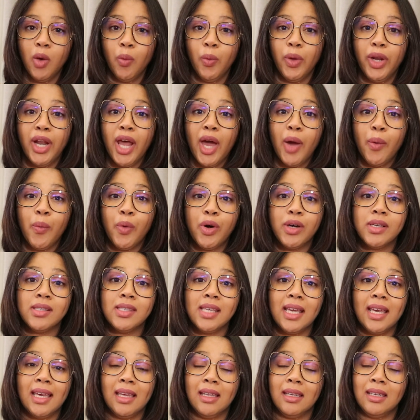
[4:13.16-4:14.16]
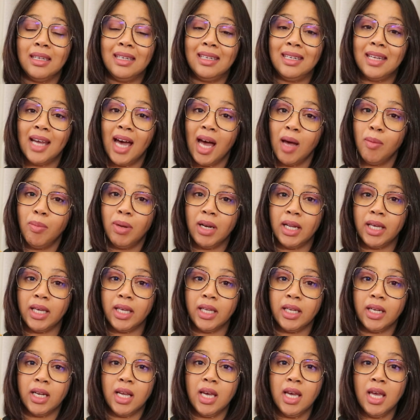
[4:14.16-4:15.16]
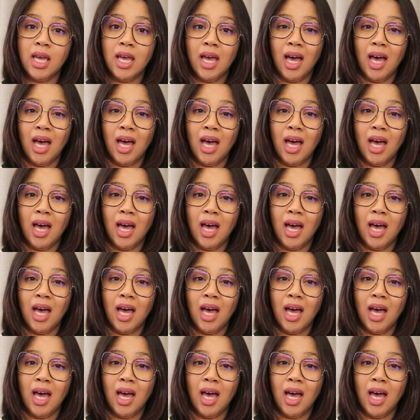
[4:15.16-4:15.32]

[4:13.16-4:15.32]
When I was in Dublin,